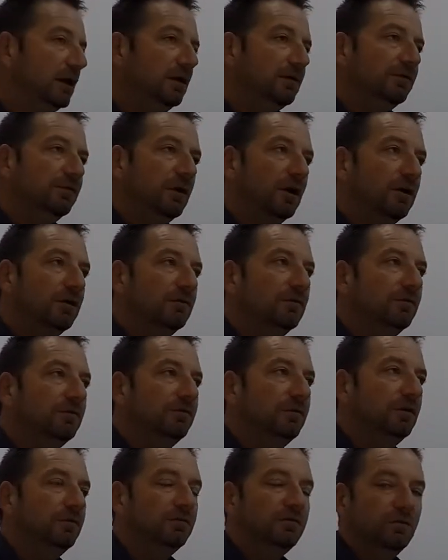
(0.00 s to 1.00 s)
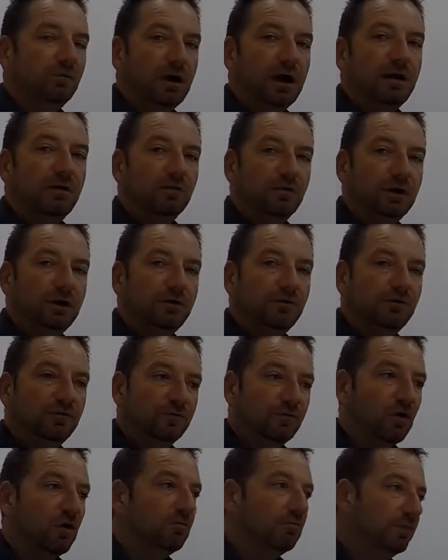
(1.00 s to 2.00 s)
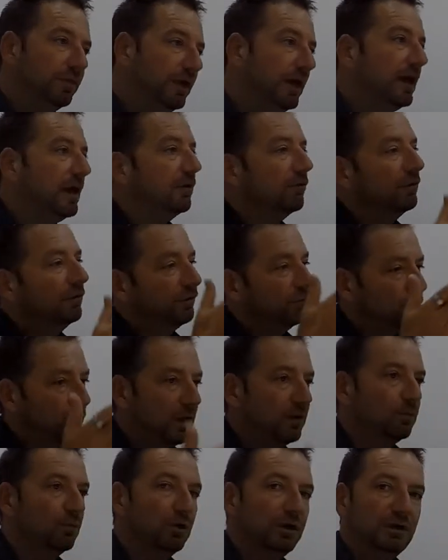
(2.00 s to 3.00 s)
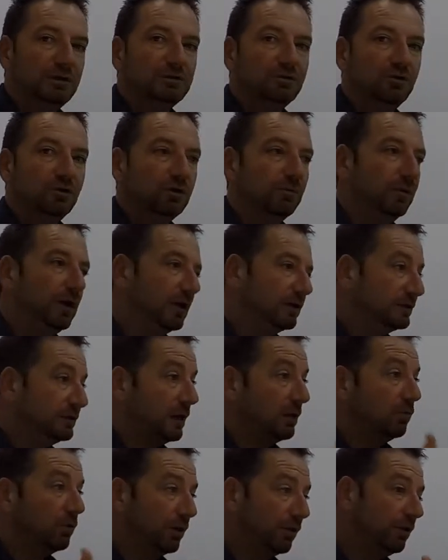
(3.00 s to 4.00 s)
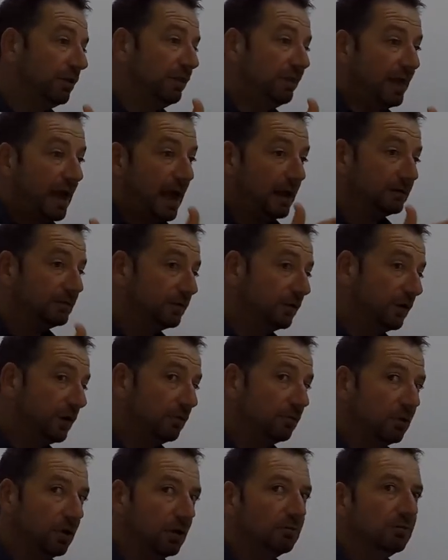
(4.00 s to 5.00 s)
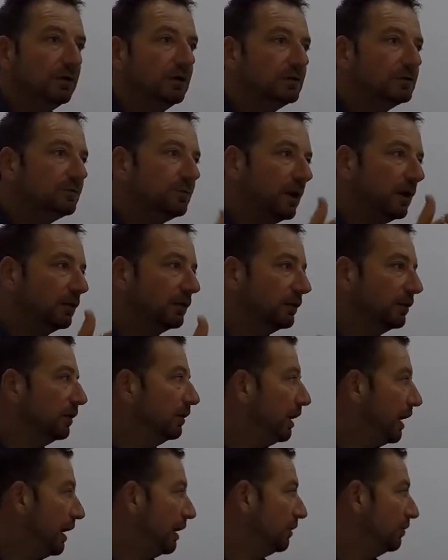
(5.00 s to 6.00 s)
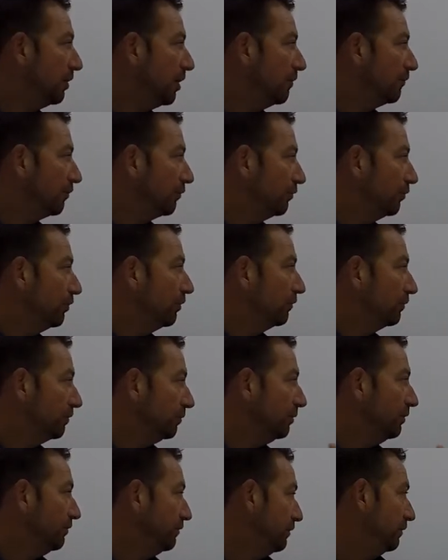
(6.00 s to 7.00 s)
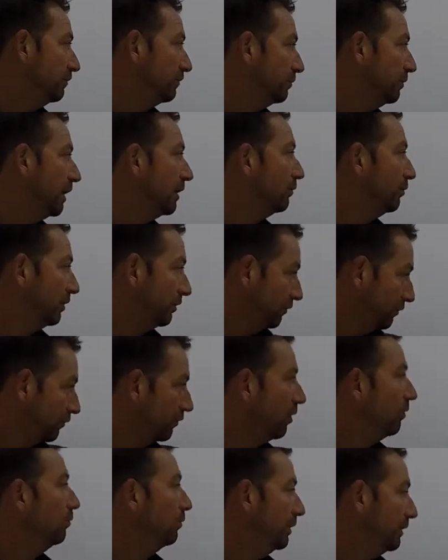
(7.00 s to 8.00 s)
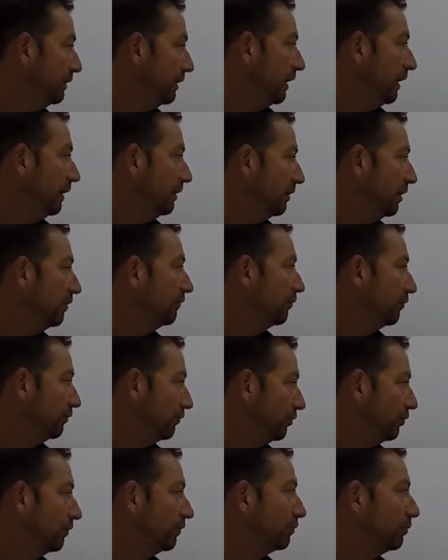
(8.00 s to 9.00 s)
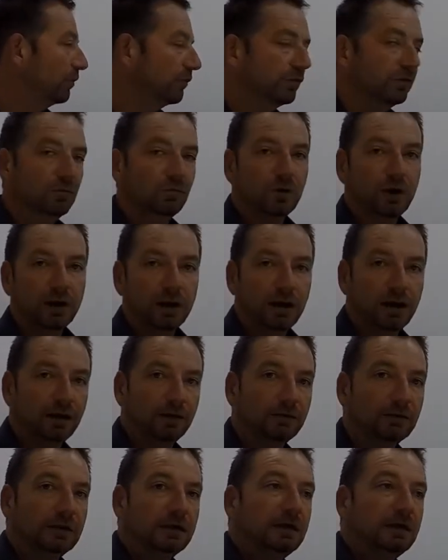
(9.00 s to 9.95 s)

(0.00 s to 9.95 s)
So 6 to 8 weeks from there is when we talk about somewhere in that timeline. We expect the handover of works to be 6 to 8 weeks from when the handover of works was on 1A.